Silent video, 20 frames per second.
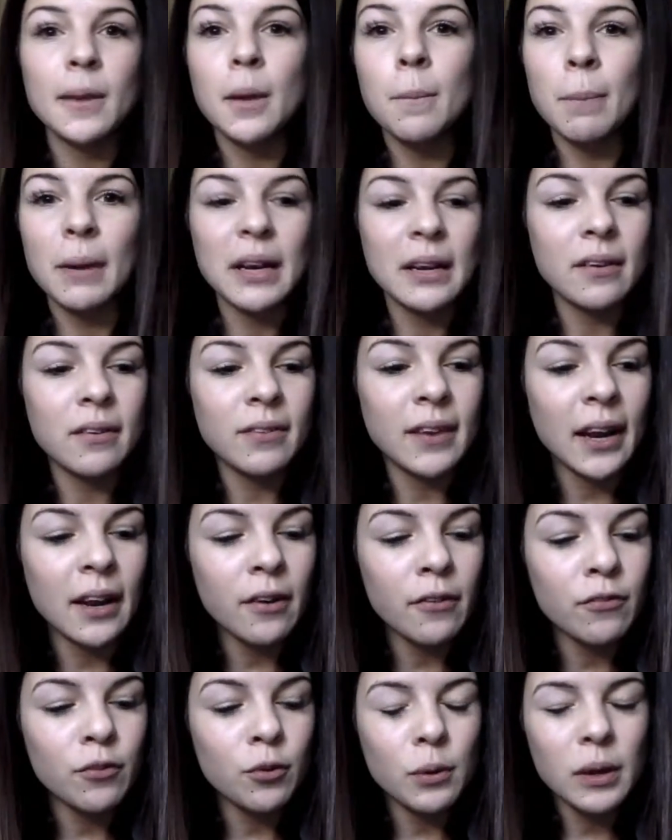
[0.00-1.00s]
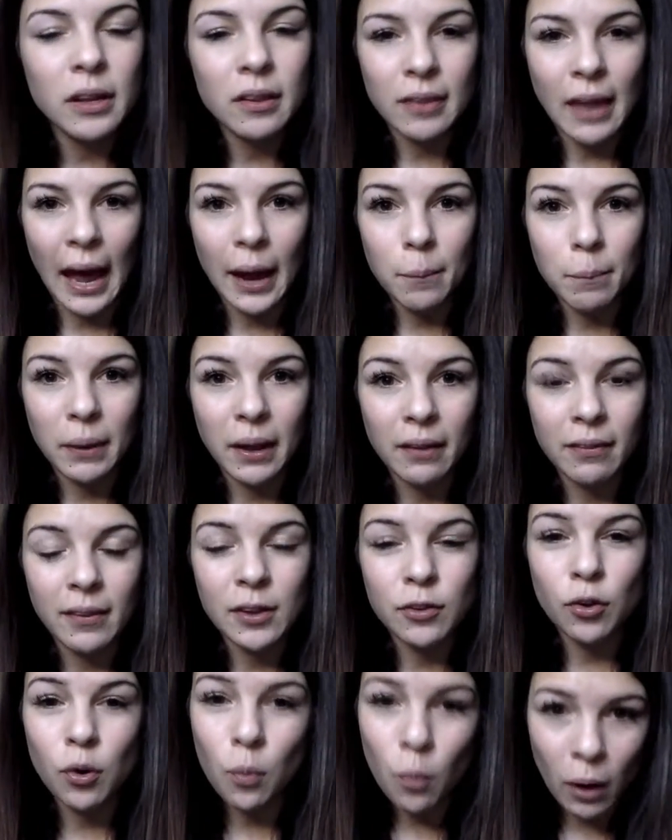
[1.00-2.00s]
But instead of doing that, because I
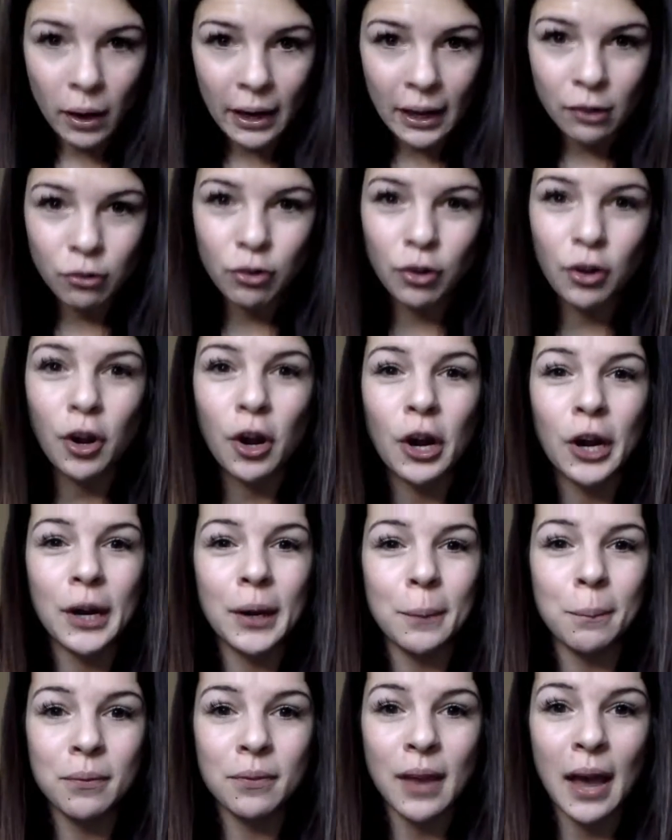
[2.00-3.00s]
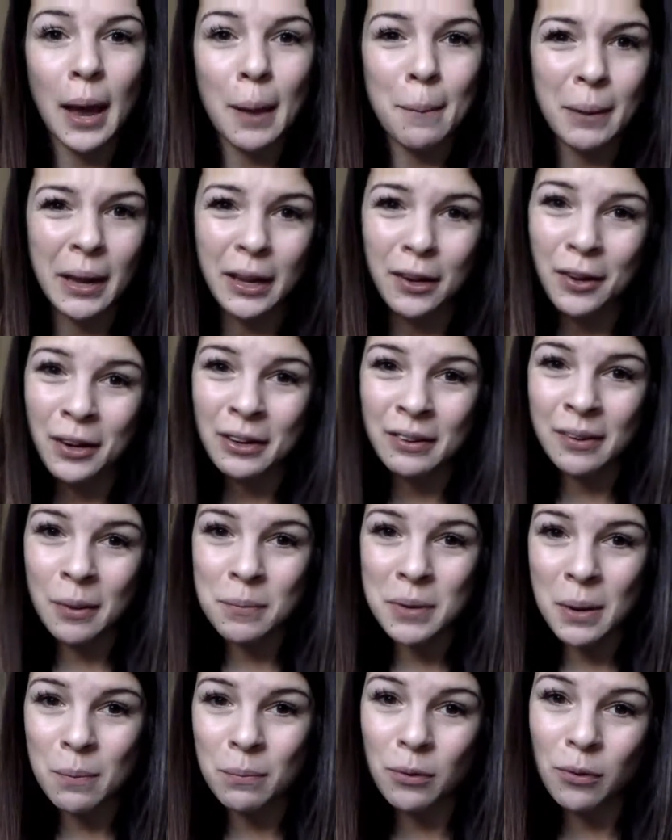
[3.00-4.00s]
don't want extra carbs, I could
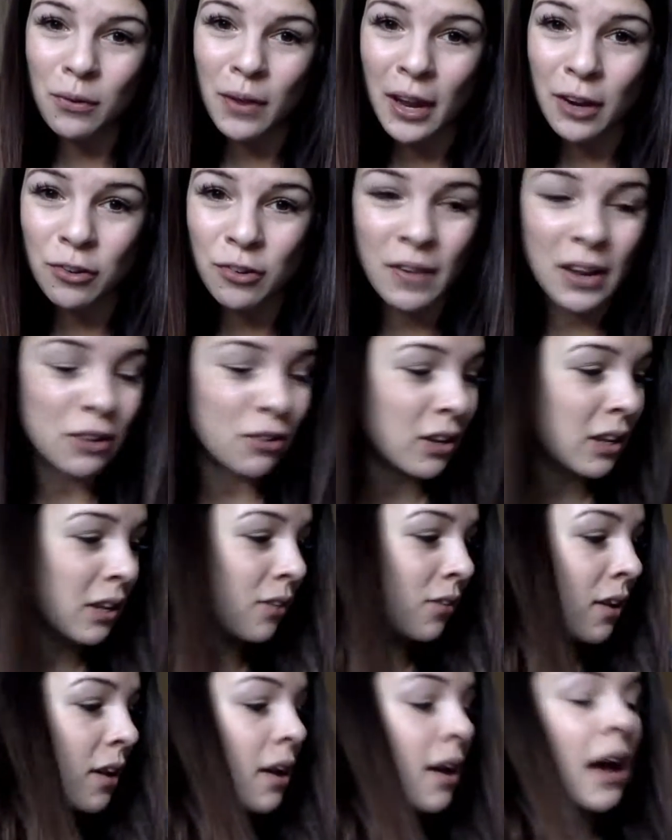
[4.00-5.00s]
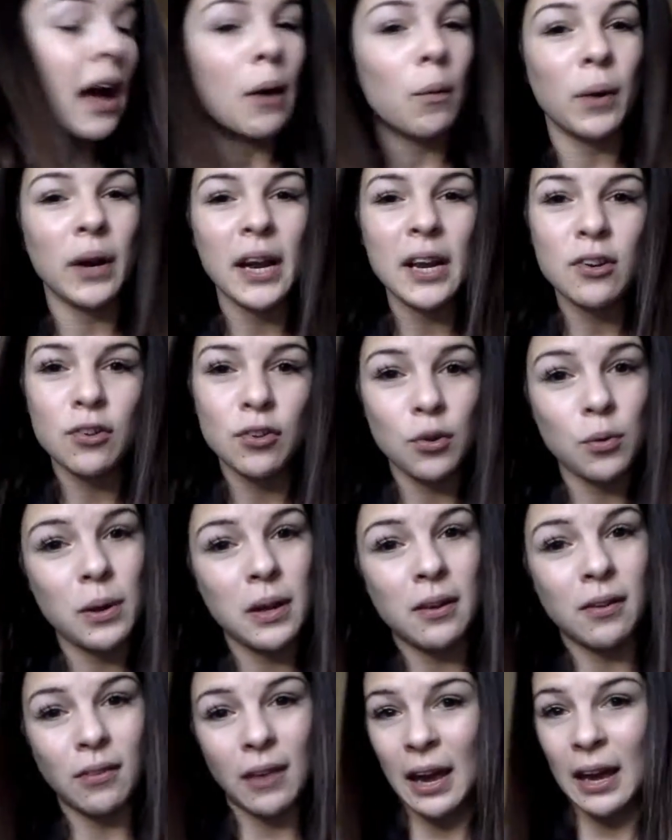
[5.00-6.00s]
sometimes use extra veggies, what I do
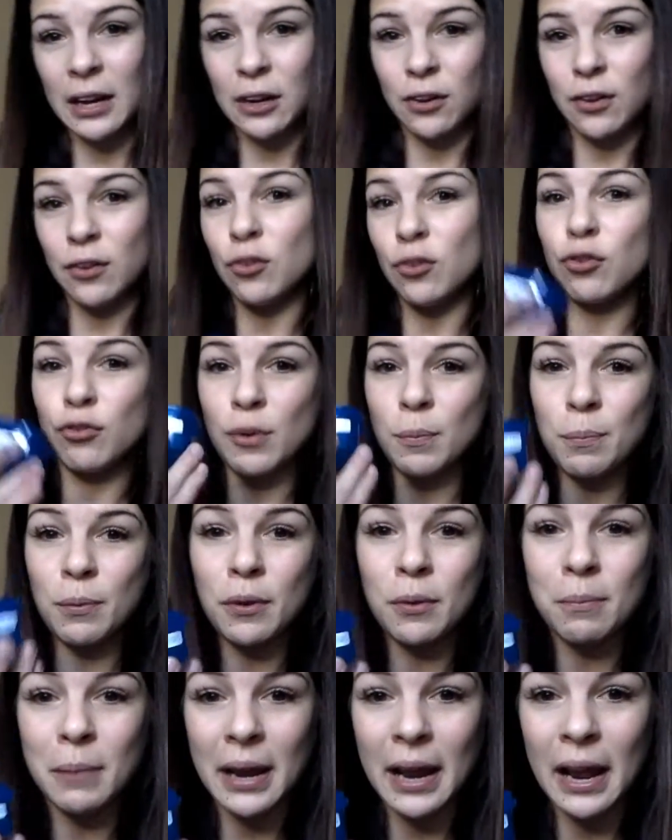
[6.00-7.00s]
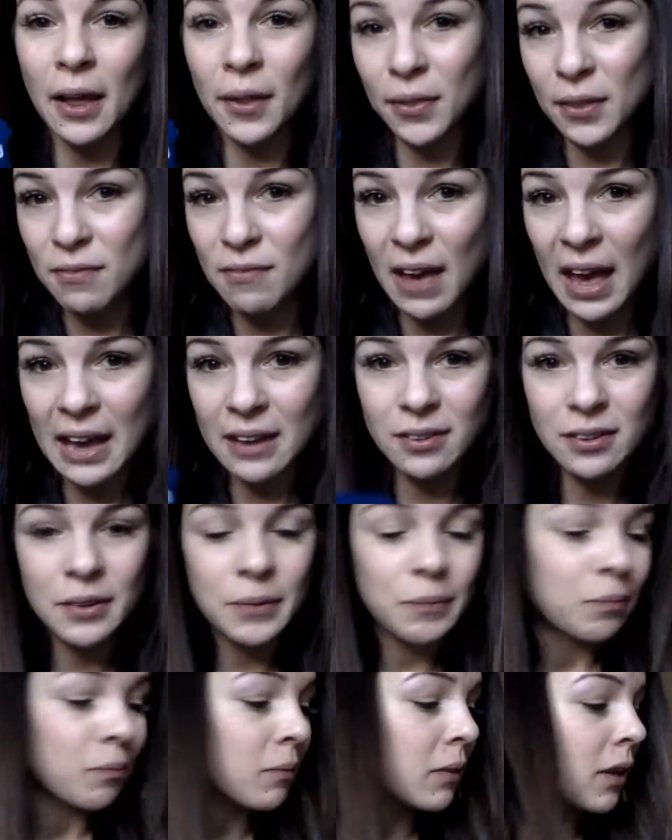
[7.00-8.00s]
is I triple my healthy fat.
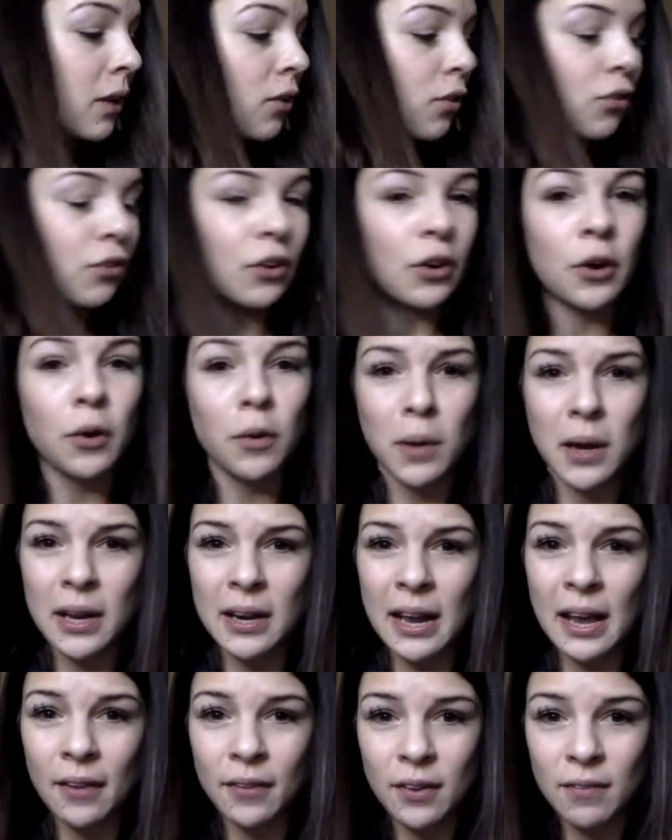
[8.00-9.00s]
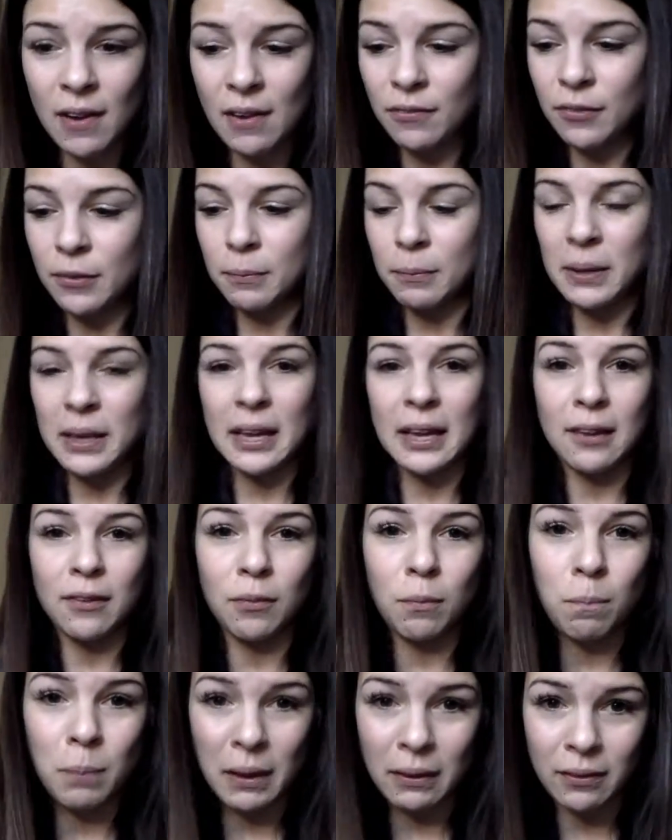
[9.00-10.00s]
So, and healthy fat for me is
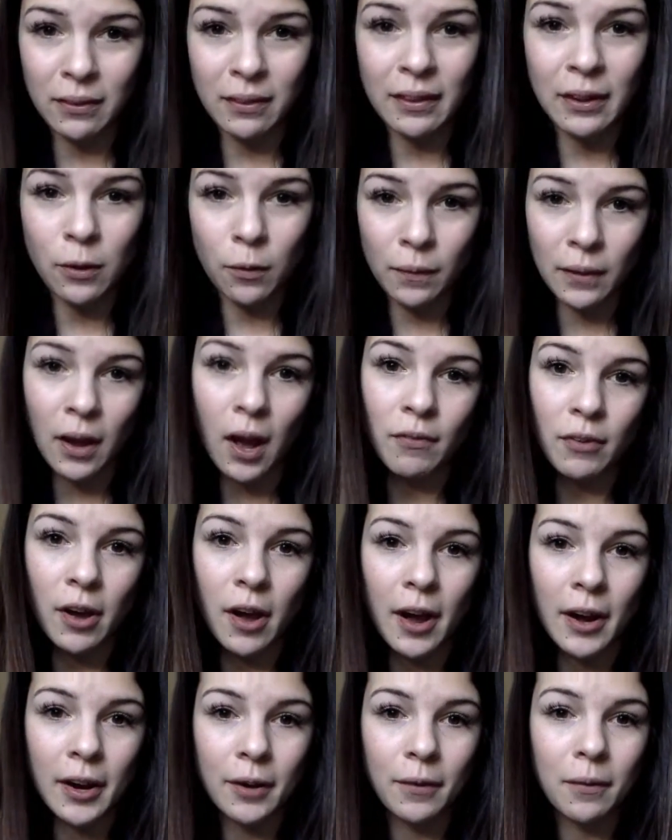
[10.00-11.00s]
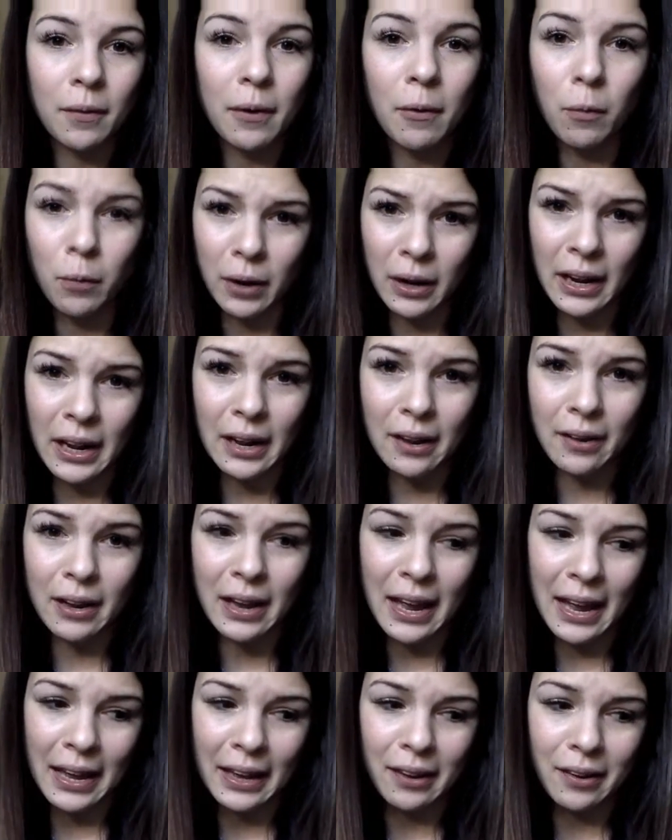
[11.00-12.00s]
basically only avocado or
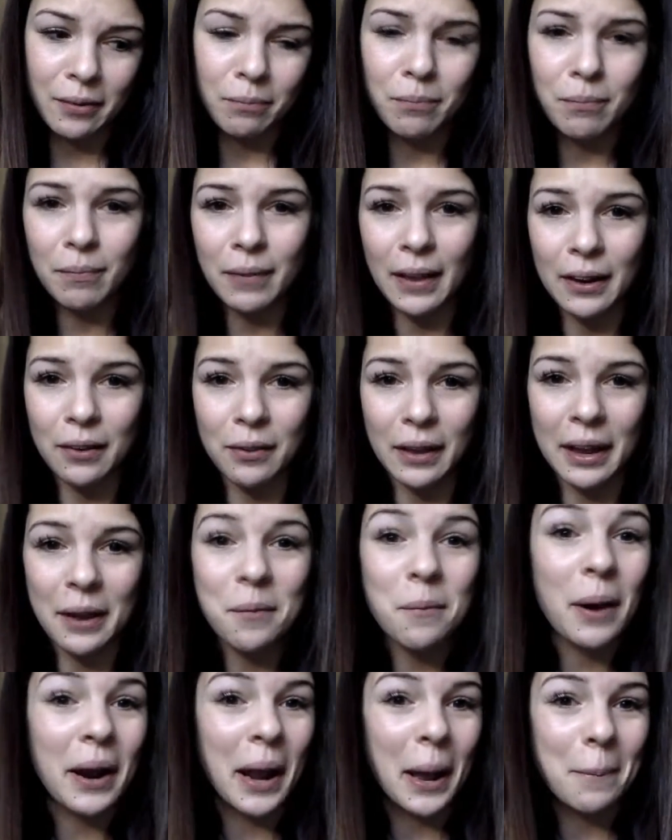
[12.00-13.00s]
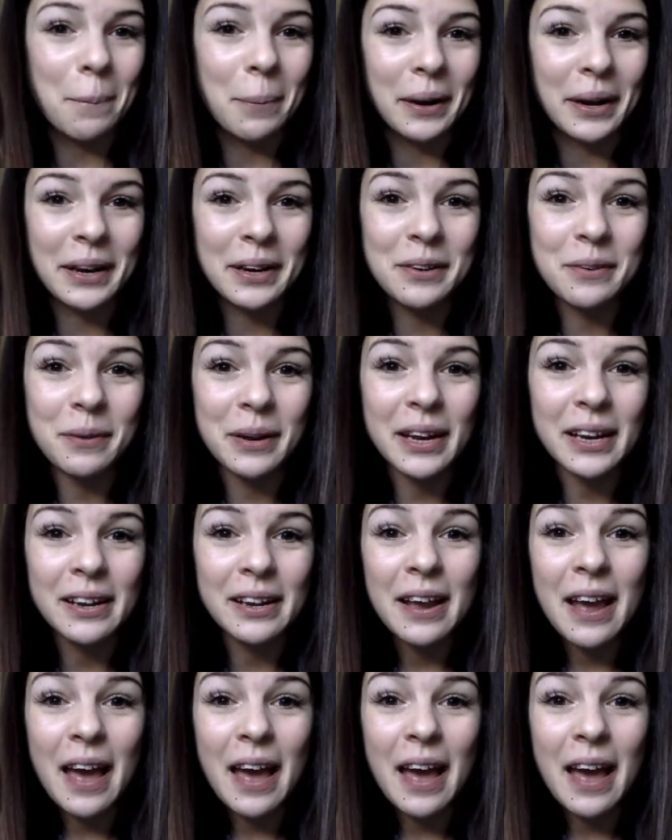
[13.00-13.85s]
egg. That's like what I put into it.